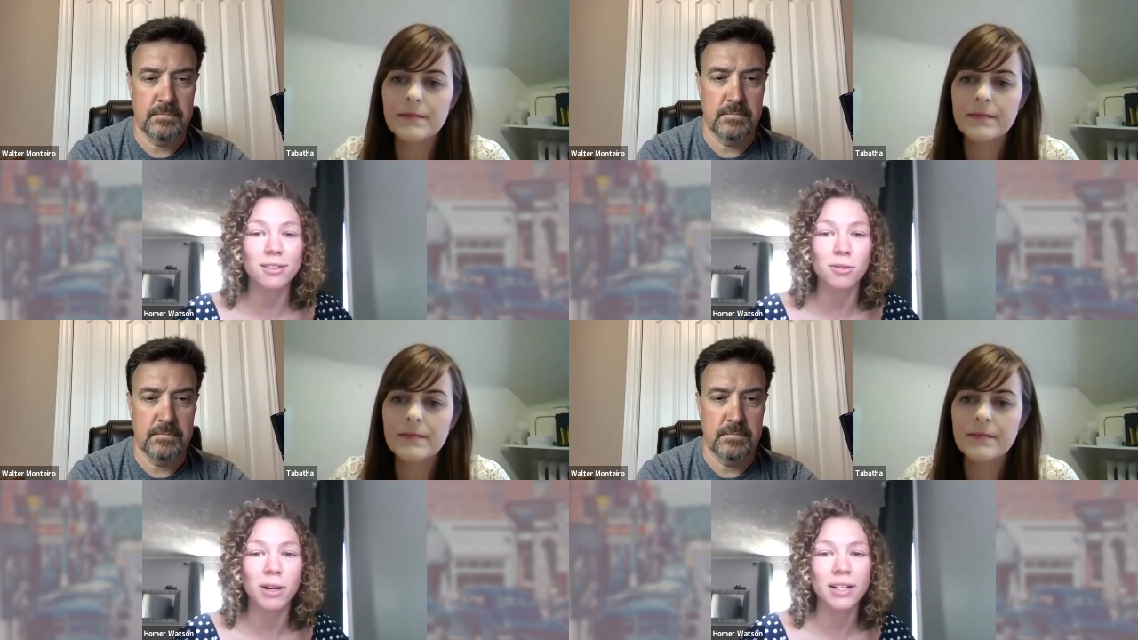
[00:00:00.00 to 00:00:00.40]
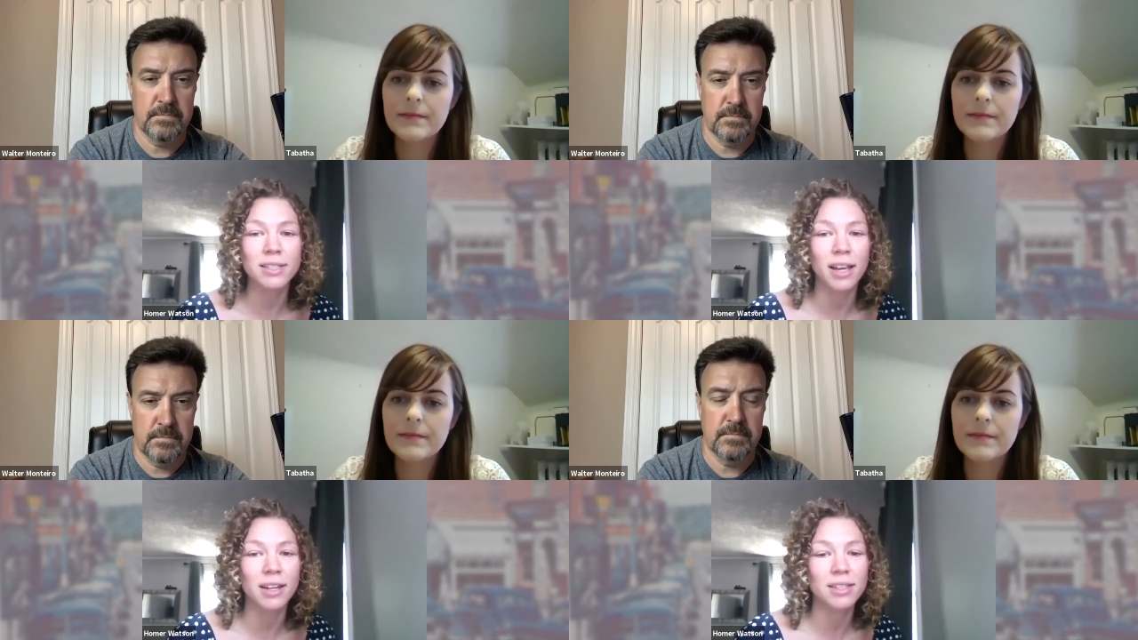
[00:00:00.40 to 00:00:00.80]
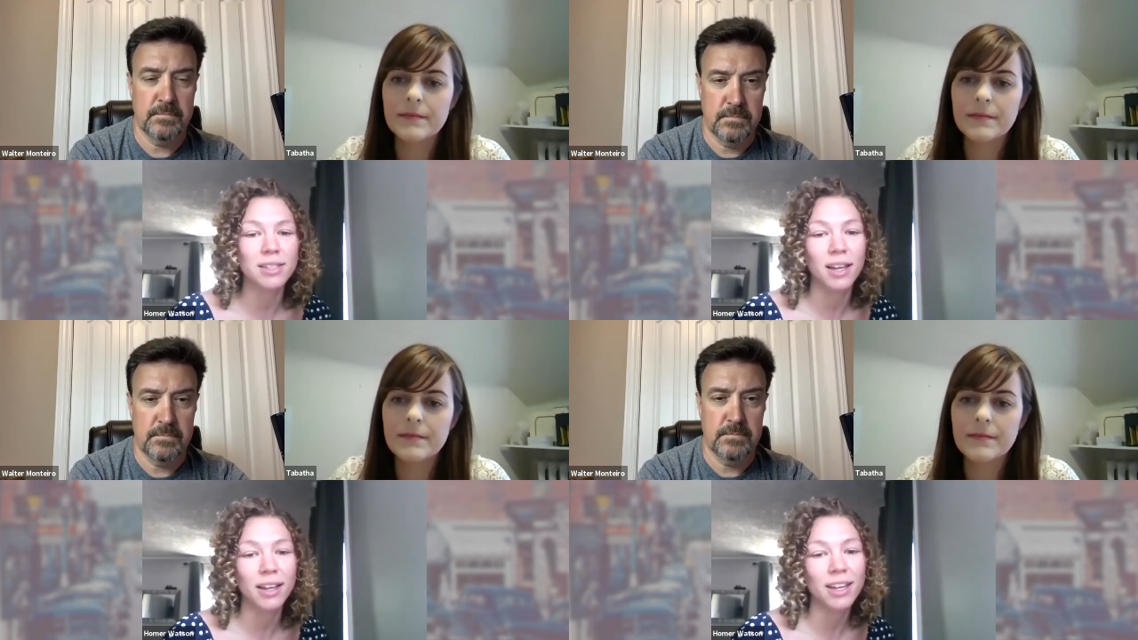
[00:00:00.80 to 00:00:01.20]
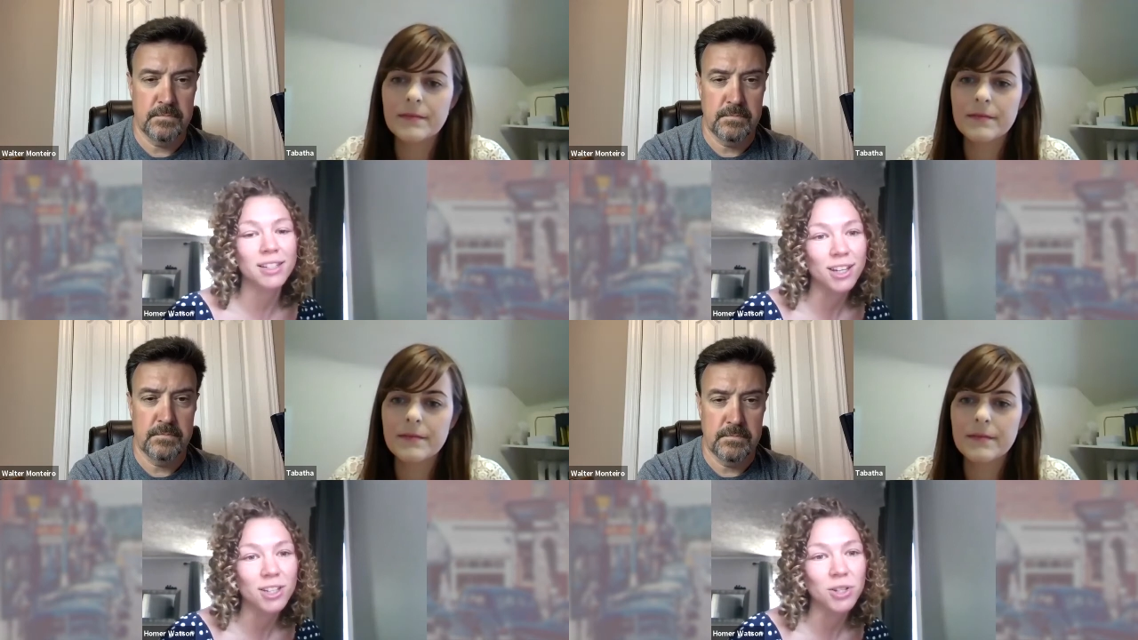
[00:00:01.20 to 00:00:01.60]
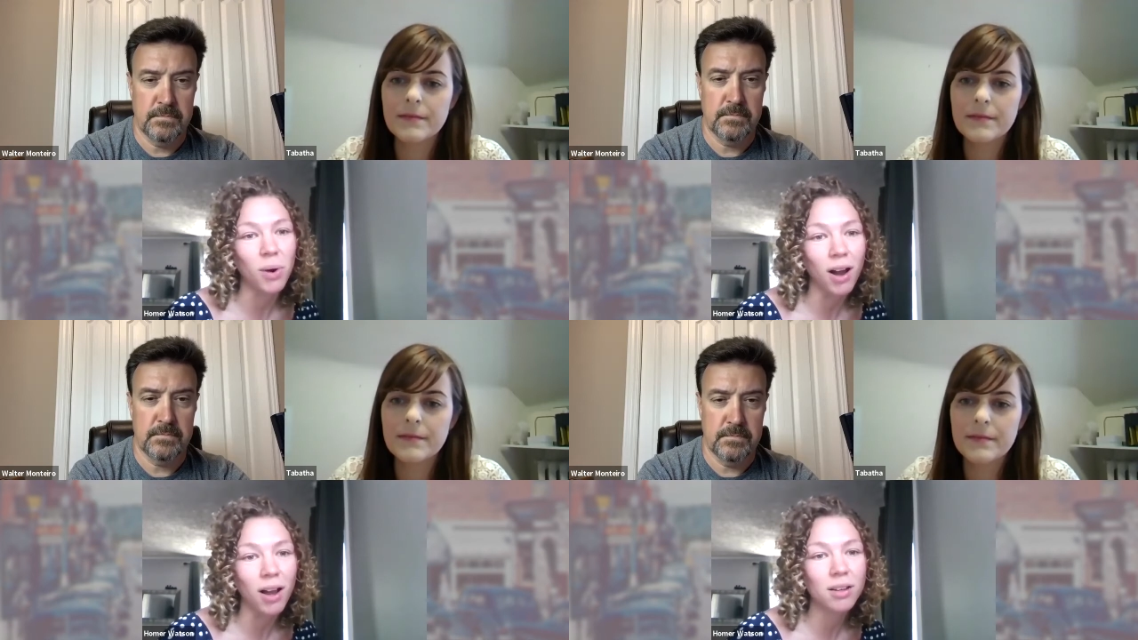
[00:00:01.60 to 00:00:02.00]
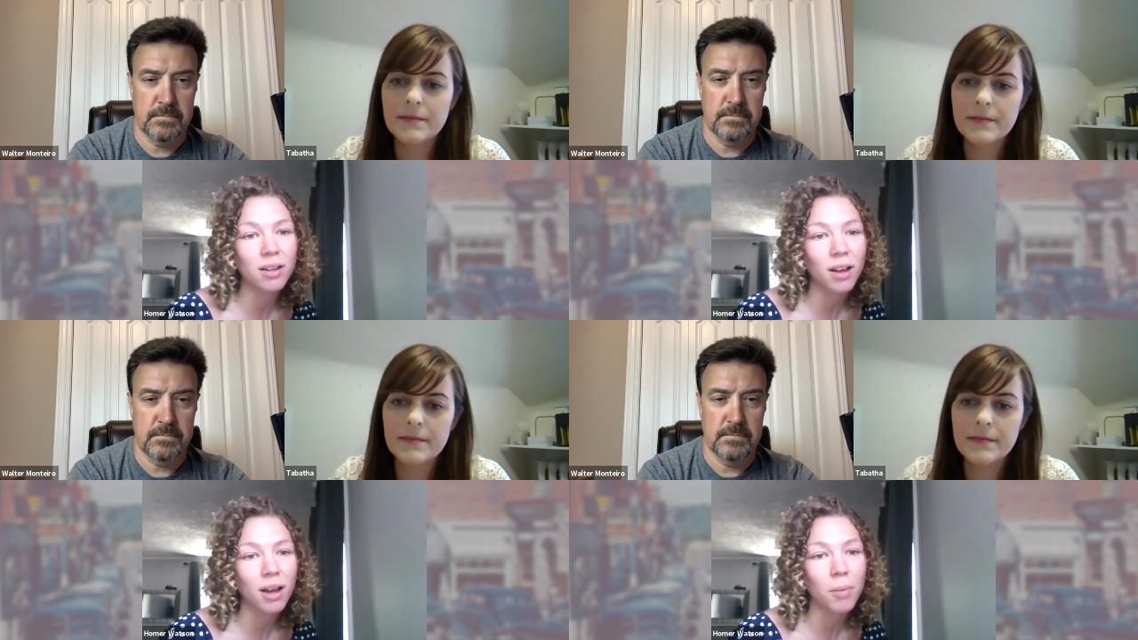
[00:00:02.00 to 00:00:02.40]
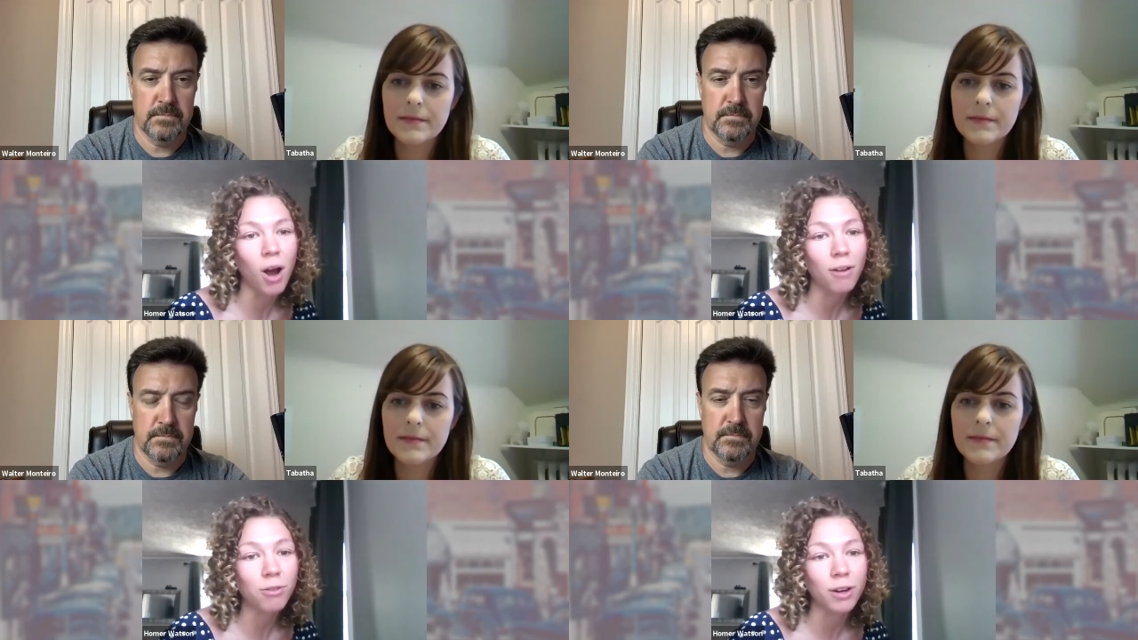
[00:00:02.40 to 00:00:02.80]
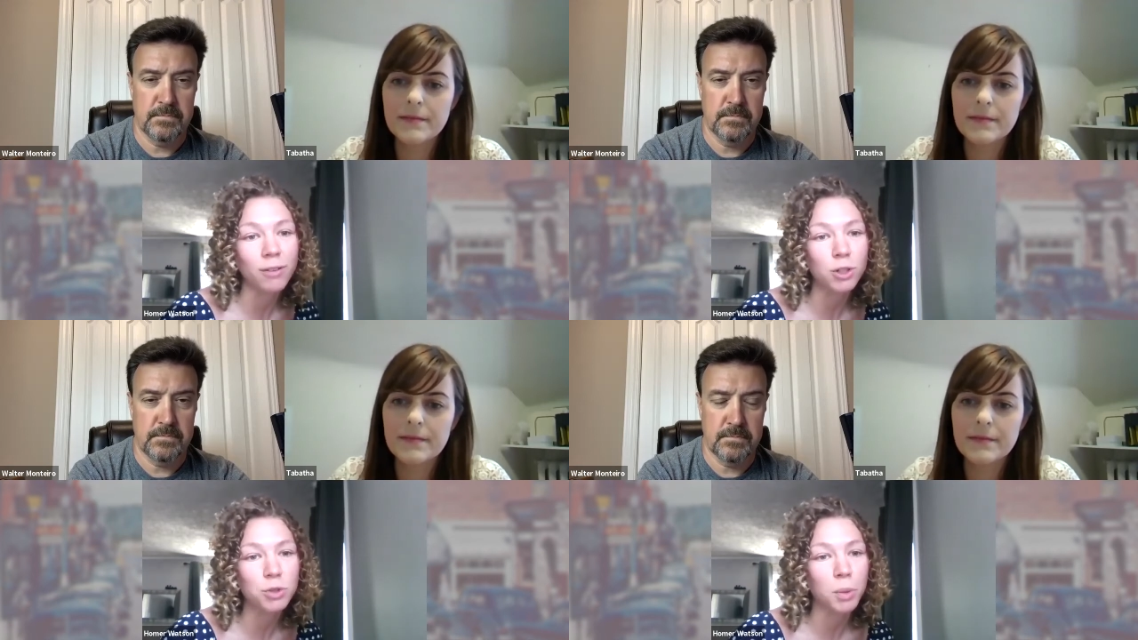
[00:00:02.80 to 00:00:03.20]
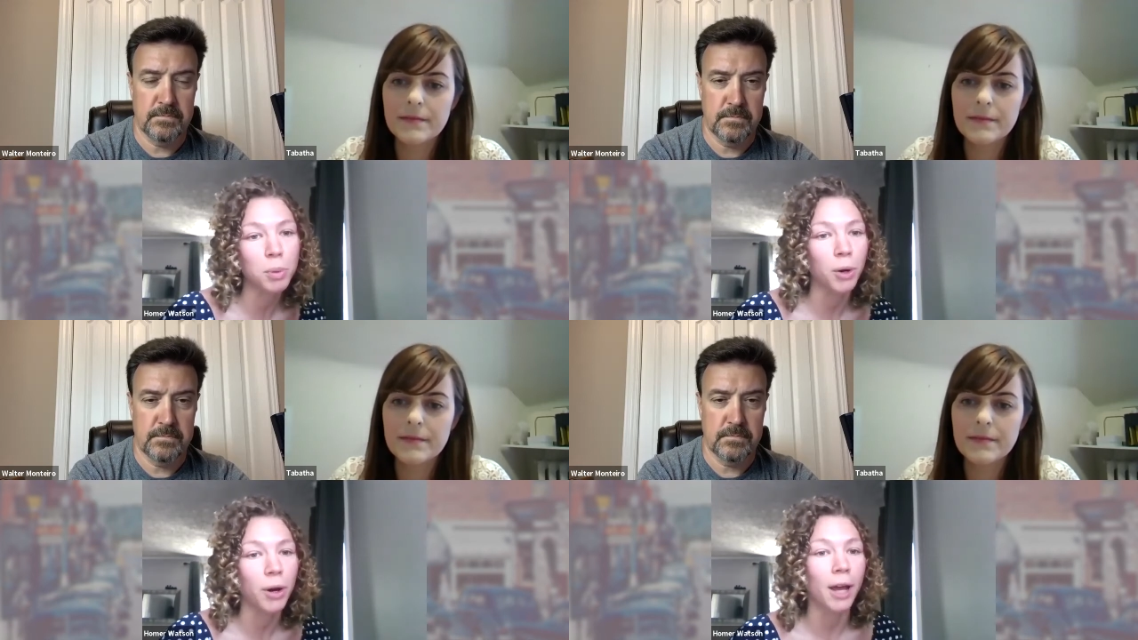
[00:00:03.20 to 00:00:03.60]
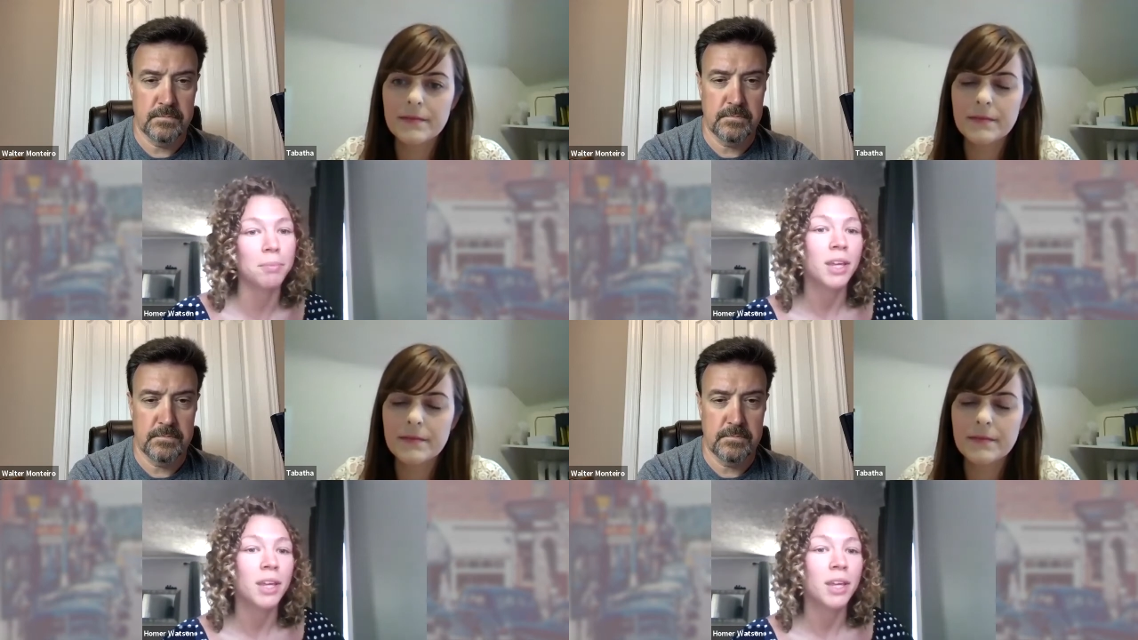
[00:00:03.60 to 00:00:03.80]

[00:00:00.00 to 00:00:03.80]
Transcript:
Speaker 1: So we're excited to continue on um, offering virtual program